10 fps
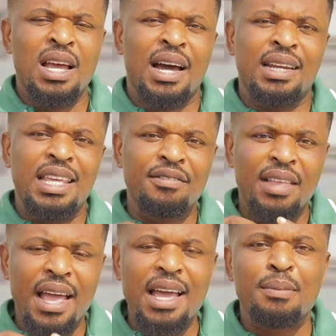And if
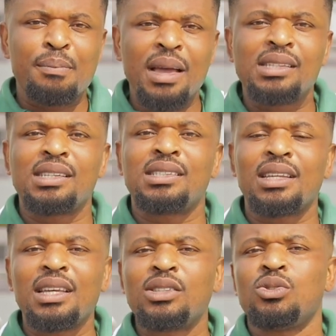the egg makes it
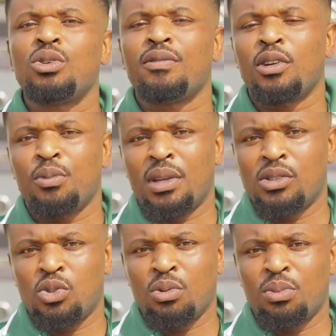into your
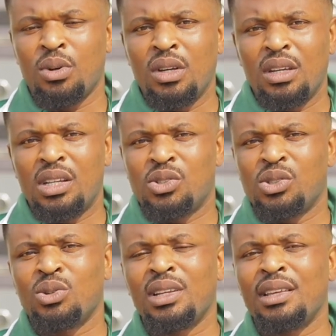fallopian tube, it's
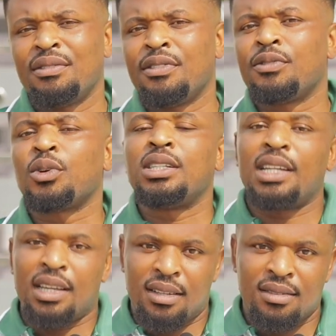going to live for a
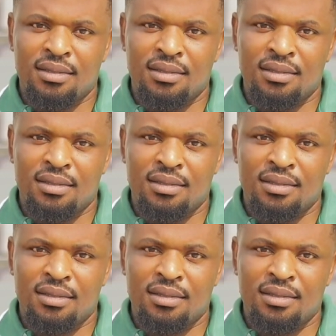day.